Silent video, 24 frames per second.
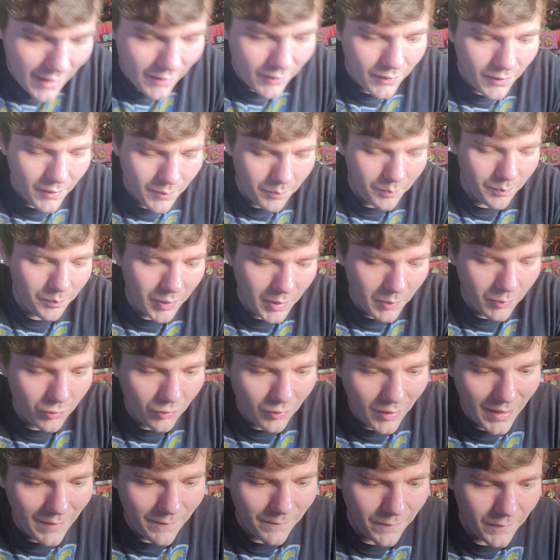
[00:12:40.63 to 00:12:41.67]
out of the bubble
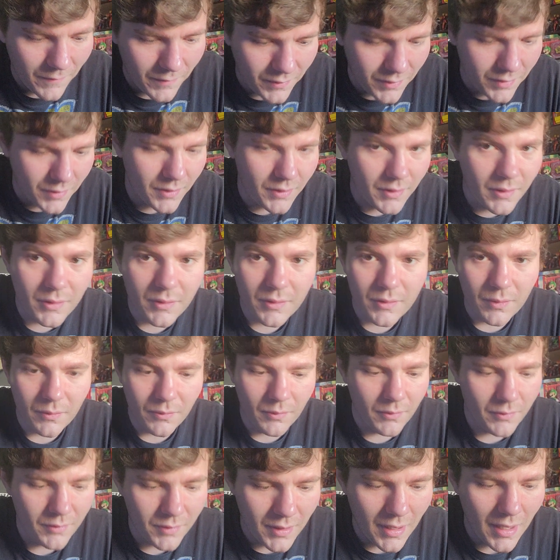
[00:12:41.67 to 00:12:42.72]
wrap first, so
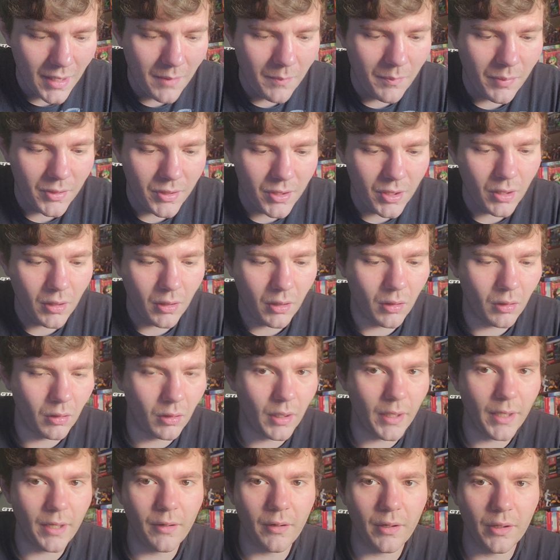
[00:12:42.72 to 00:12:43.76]
there's not a bunch of
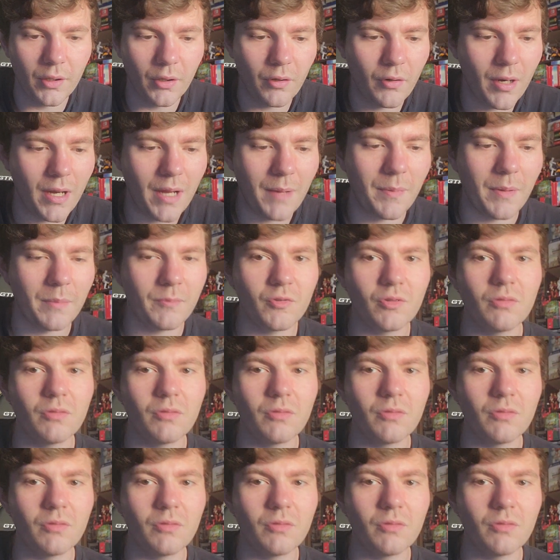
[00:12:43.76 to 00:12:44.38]
glare and crap.